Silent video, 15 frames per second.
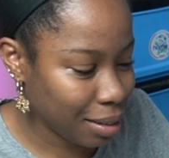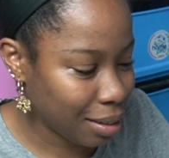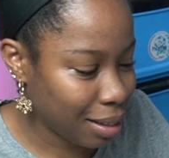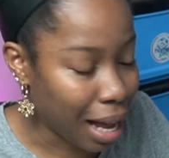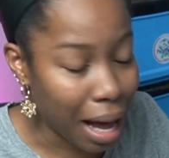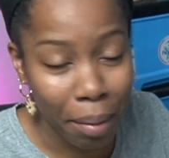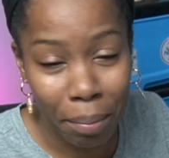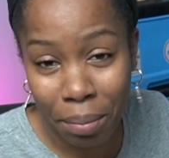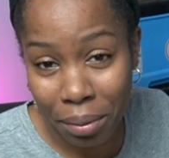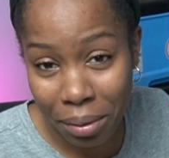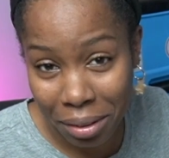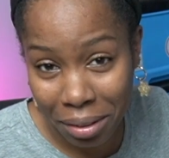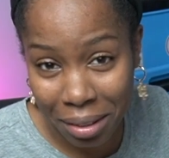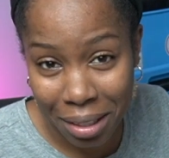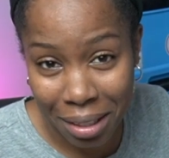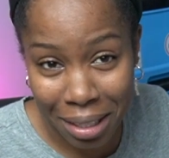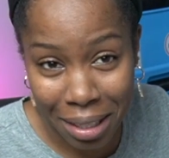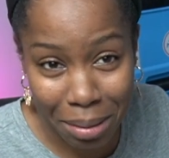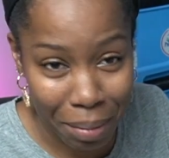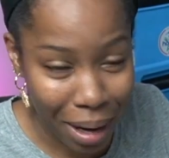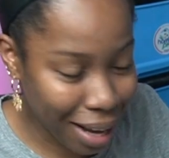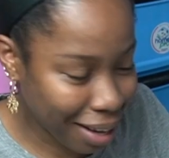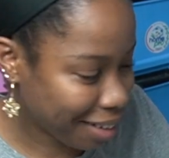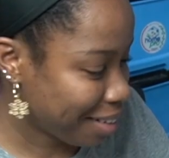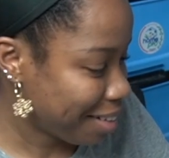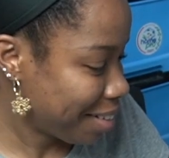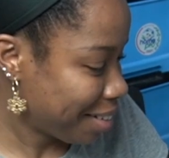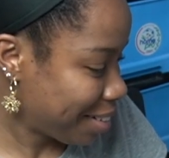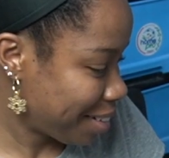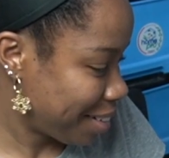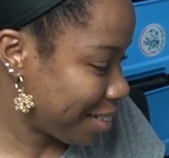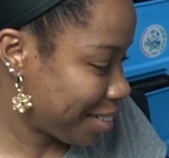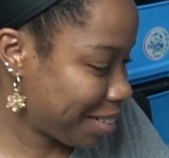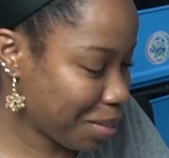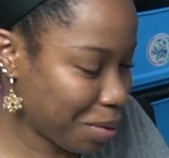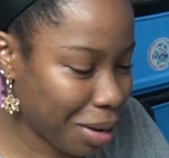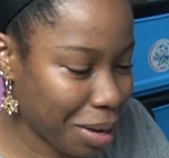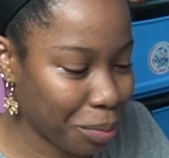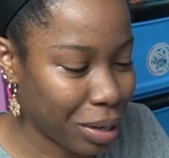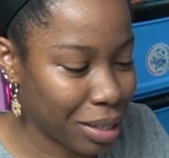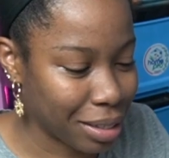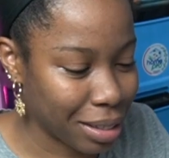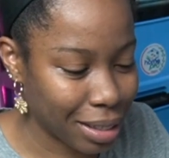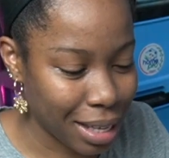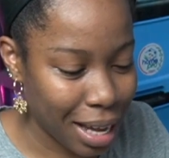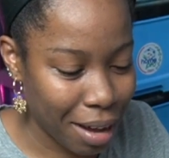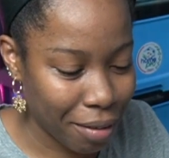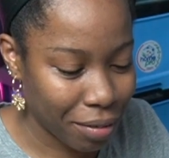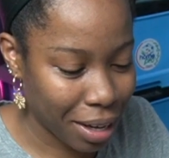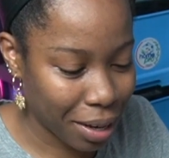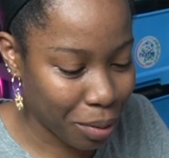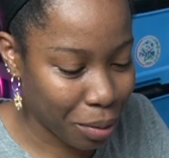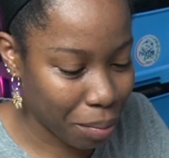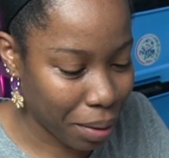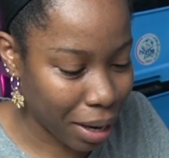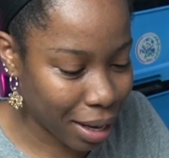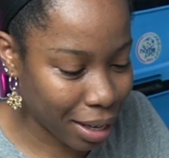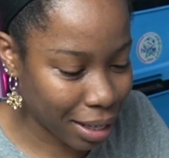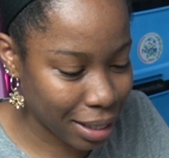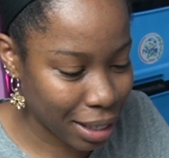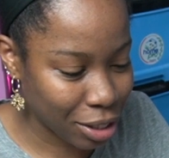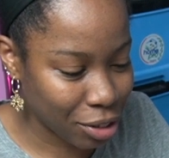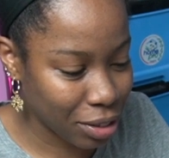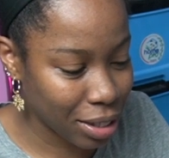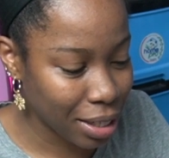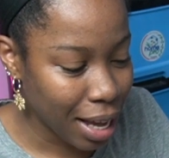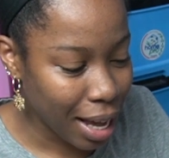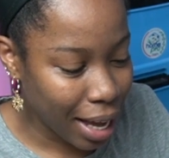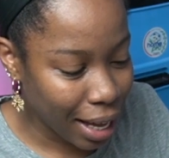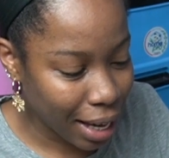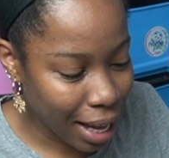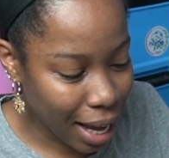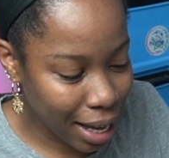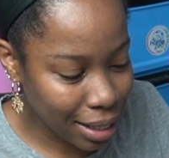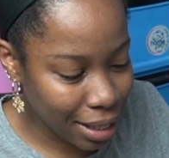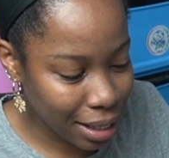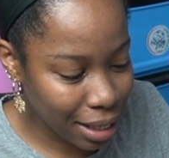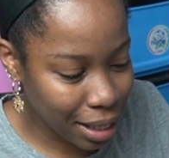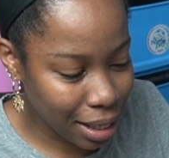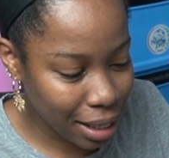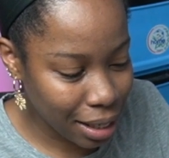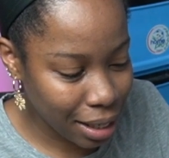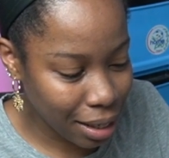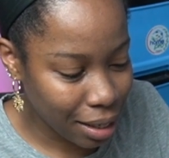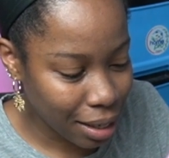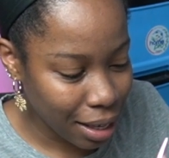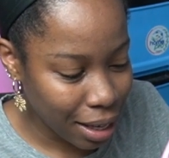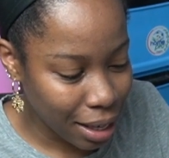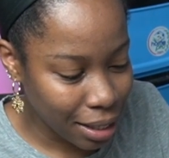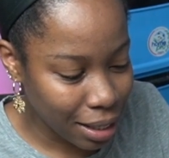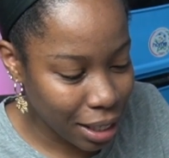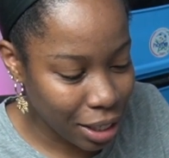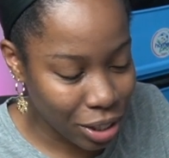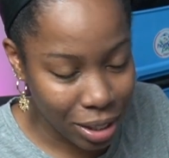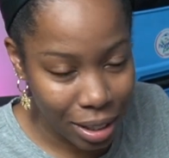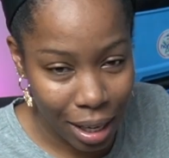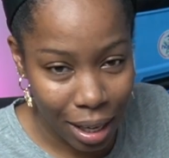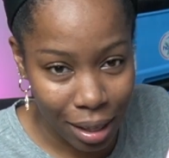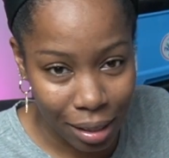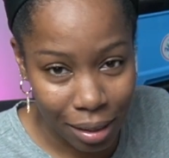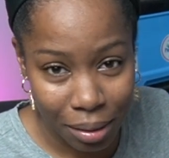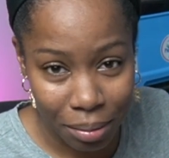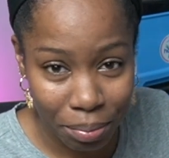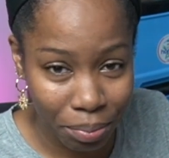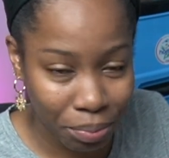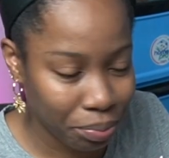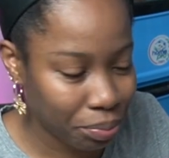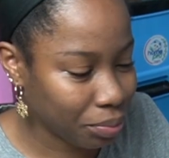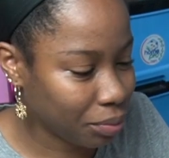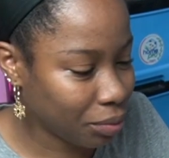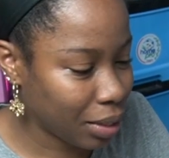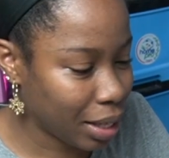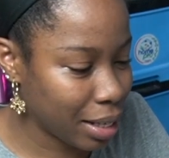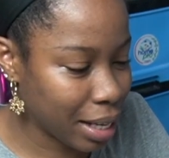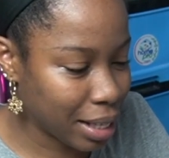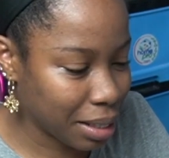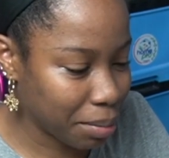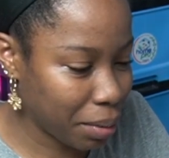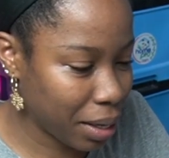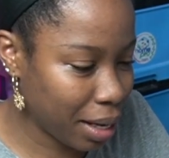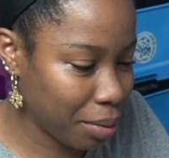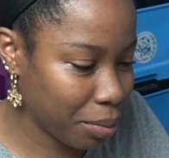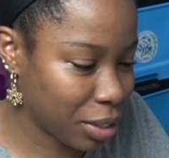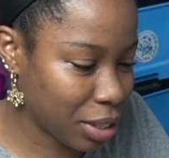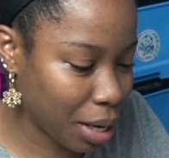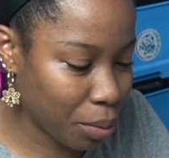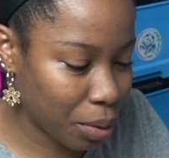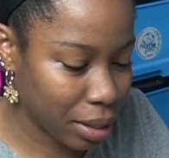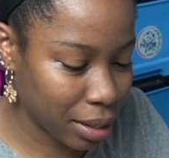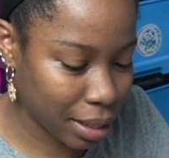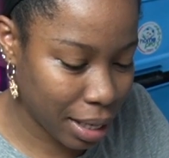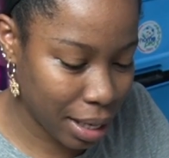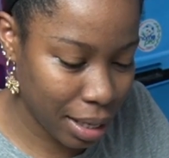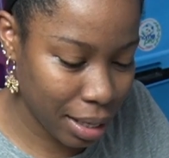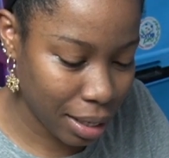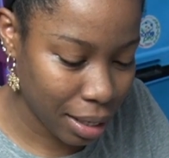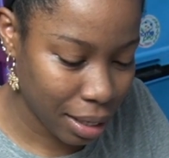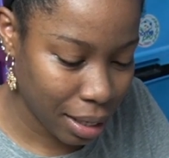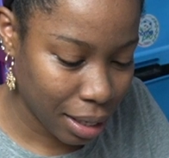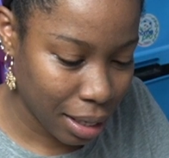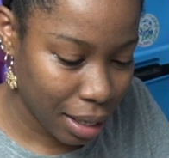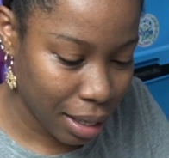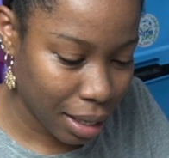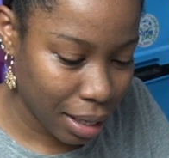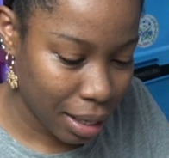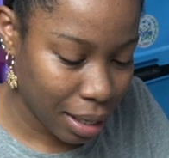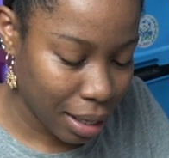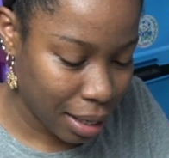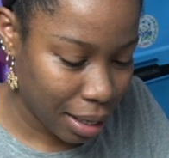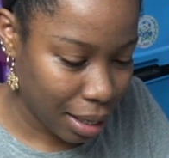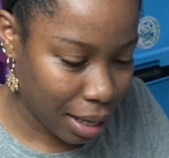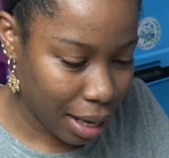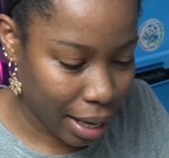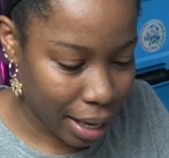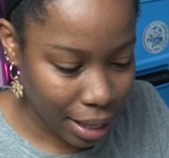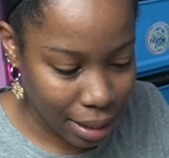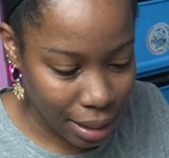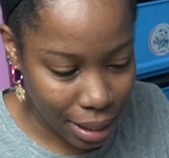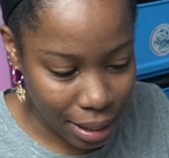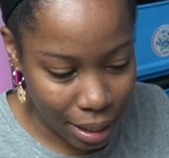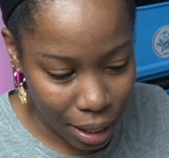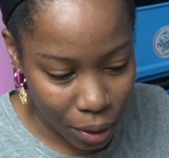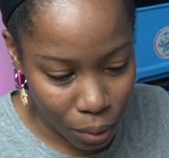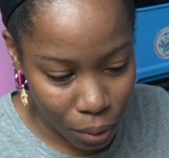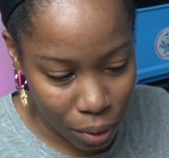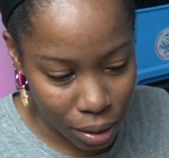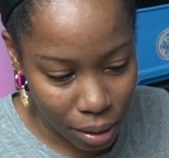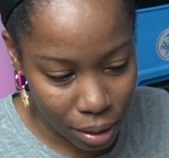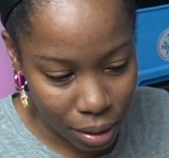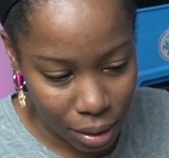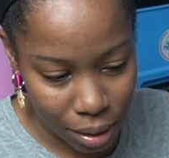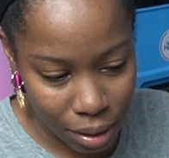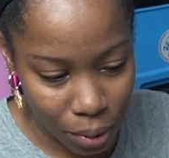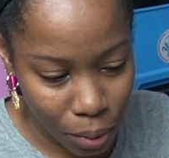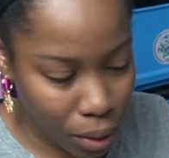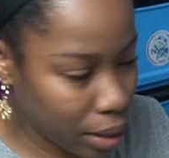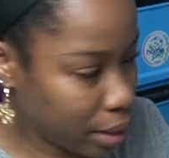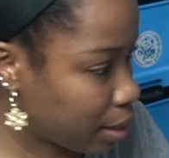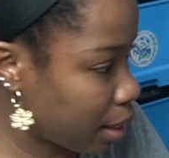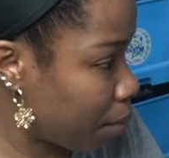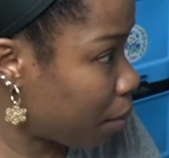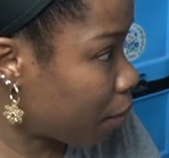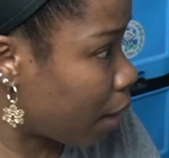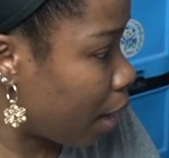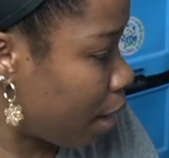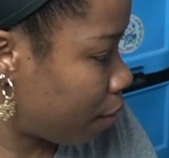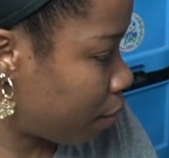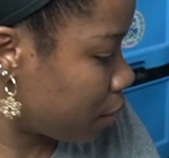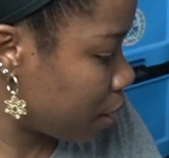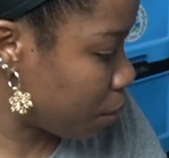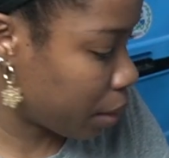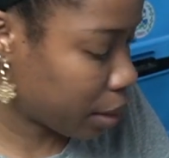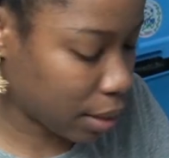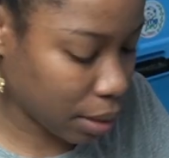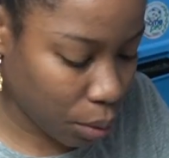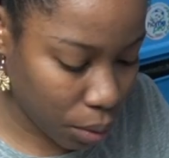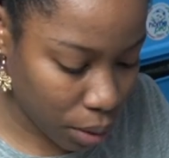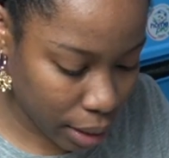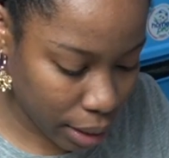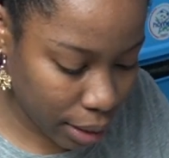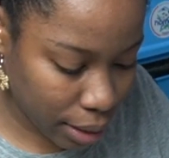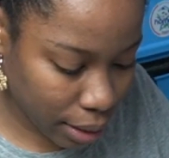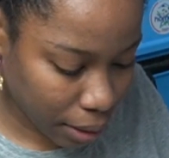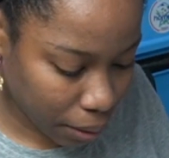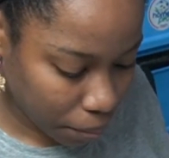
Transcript: lamp is black, so I wanted to have like all black accessories. It has the digital display, which I wanted. I guess this can hold it up if I have somewhere to hold it.